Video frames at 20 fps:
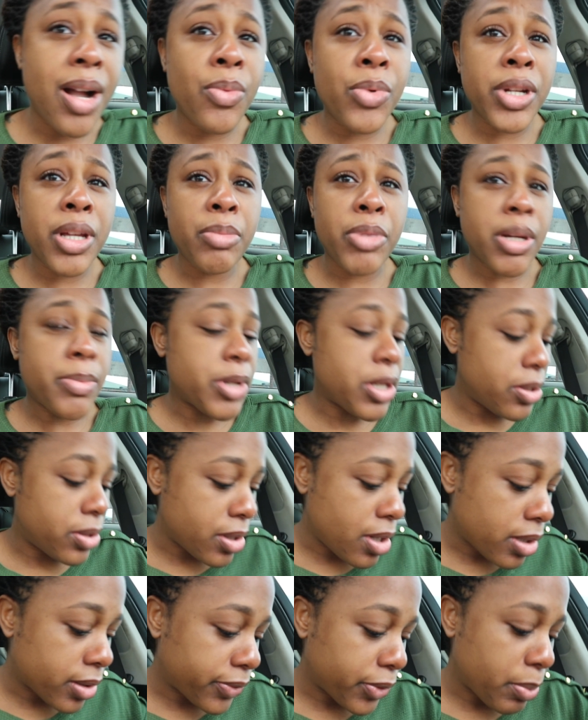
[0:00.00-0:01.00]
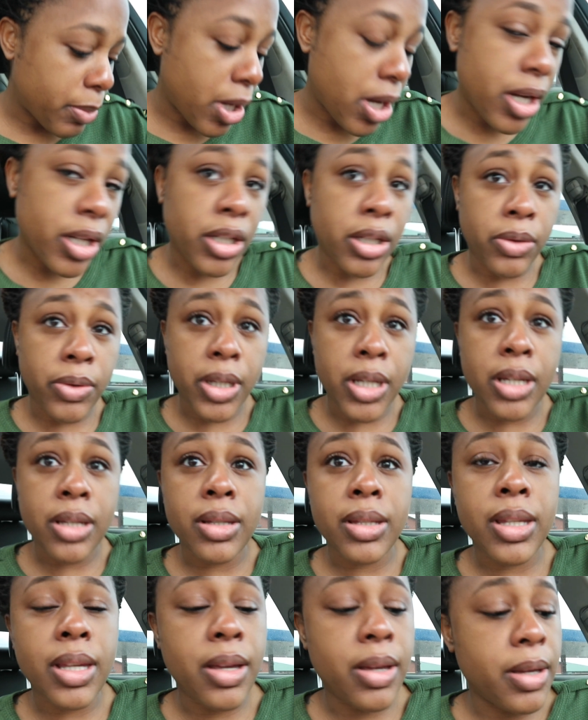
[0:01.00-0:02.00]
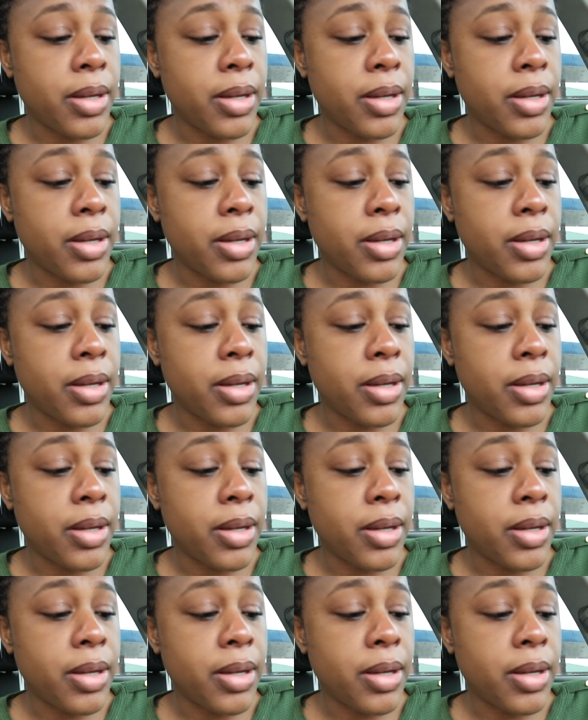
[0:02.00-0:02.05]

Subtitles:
I wanted barbecue sauce for my onion rings.